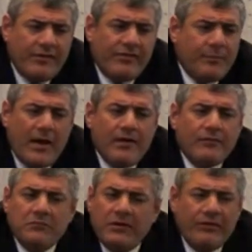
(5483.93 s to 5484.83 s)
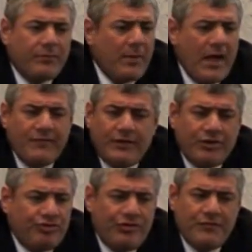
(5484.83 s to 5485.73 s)
There's, pri there's private
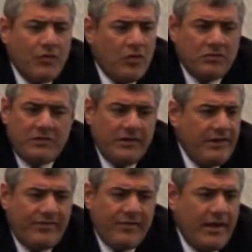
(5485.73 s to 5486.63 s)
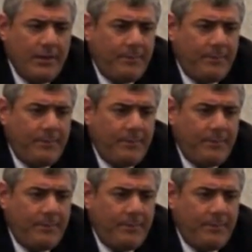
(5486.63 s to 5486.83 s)
yeshivot in Israel,